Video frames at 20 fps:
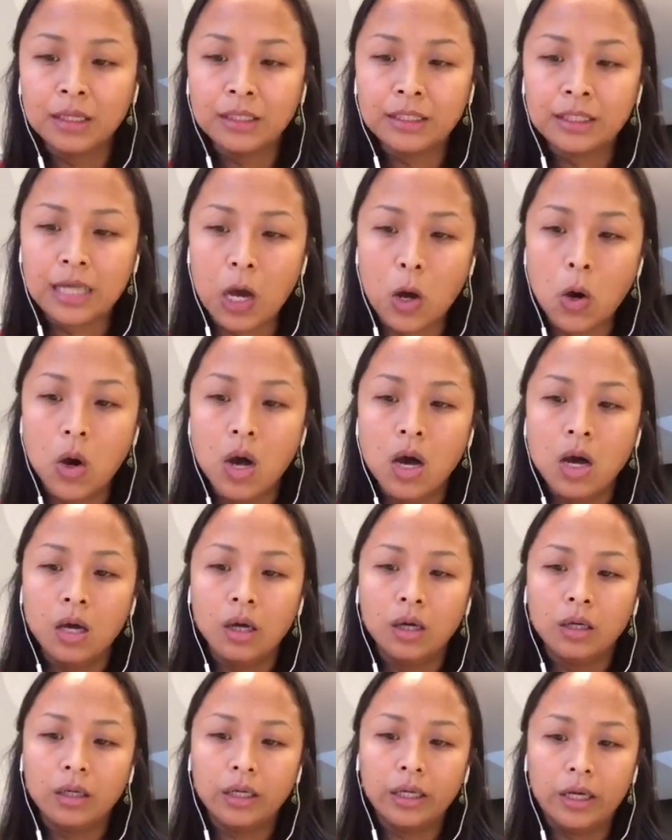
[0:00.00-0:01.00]
So,
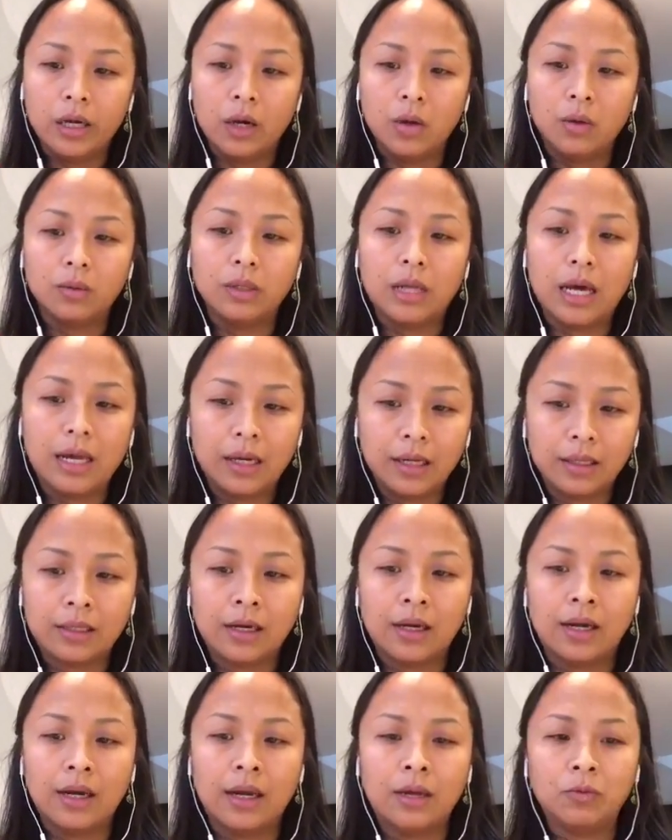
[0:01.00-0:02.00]
you know, a lot of
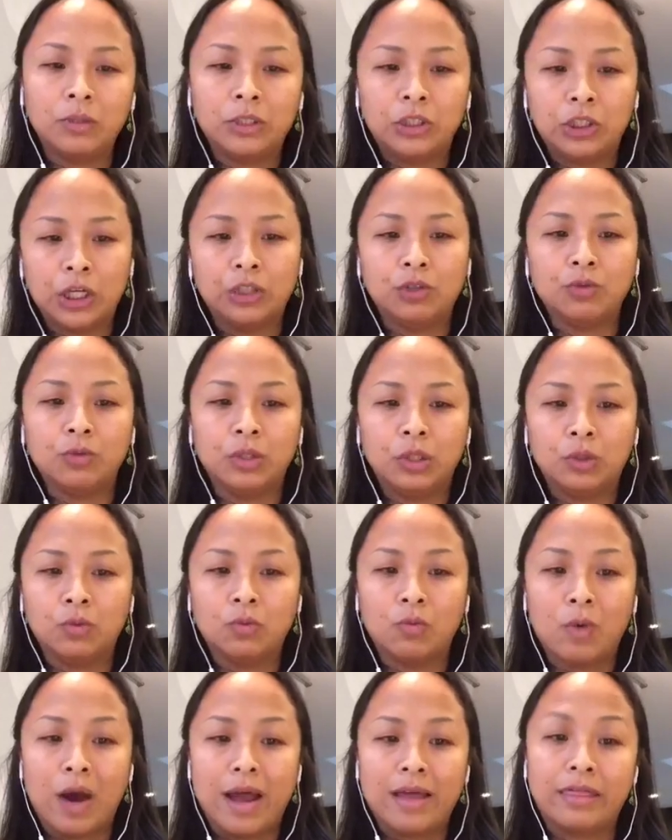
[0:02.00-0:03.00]
time we judge, we do
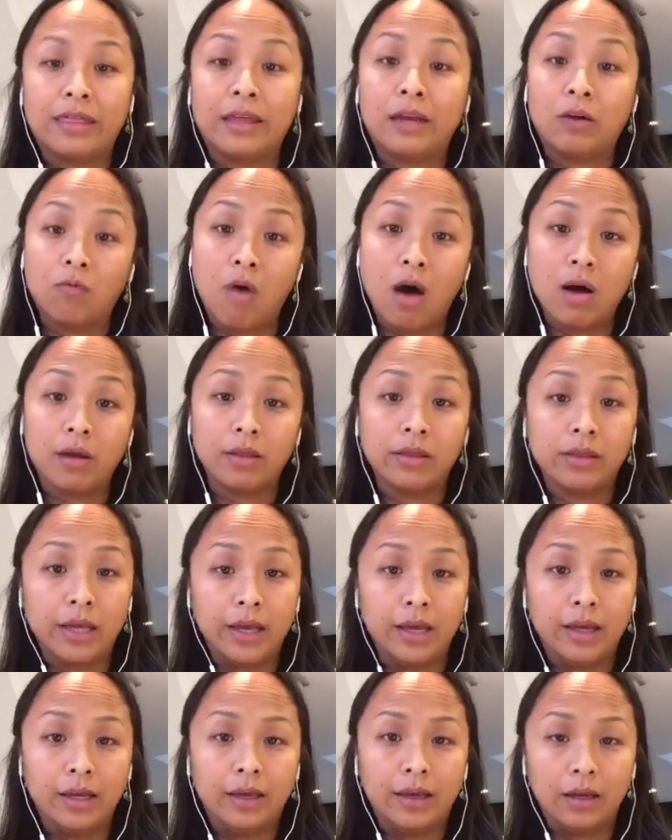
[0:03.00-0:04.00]
right thing, wrong
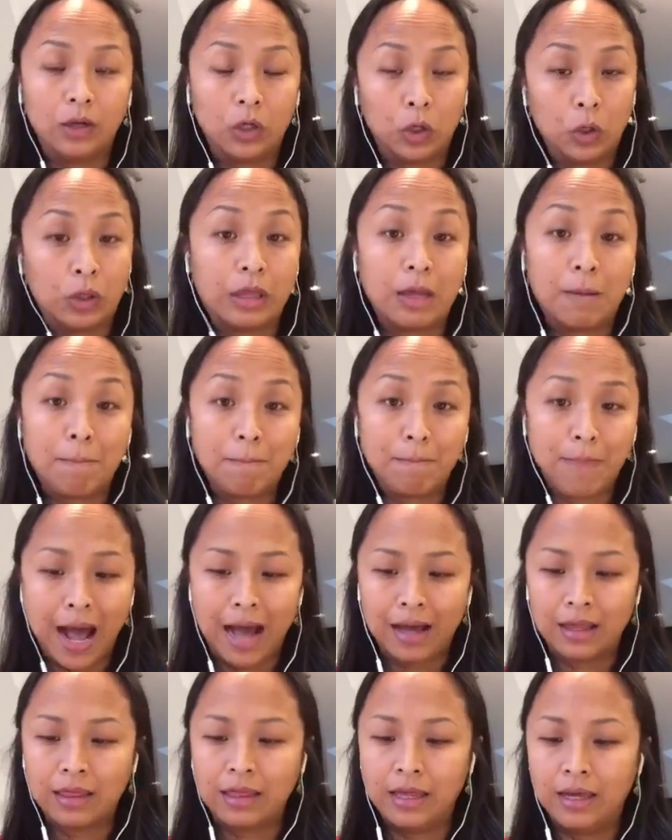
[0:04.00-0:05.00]
thing, and good thing,
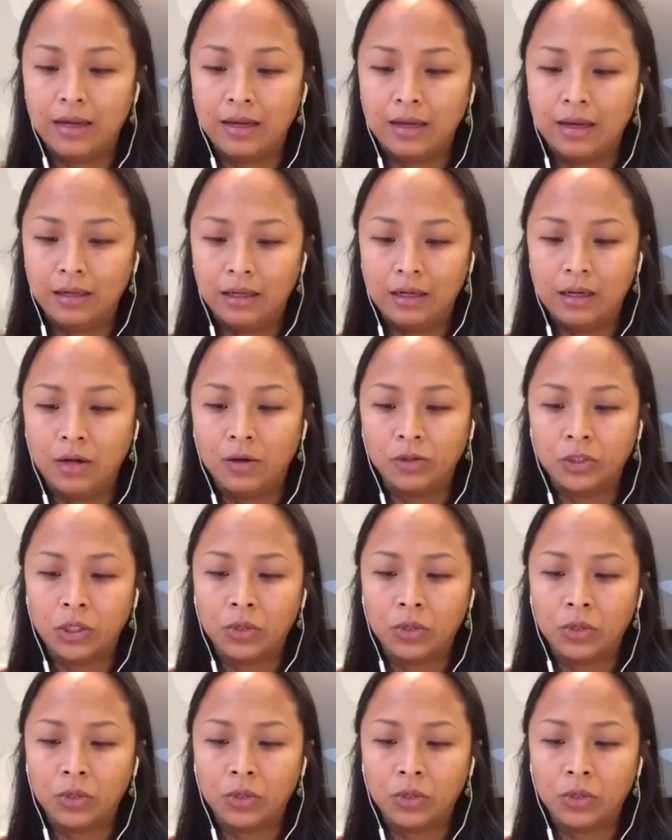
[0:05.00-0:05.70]
bad thing, you know.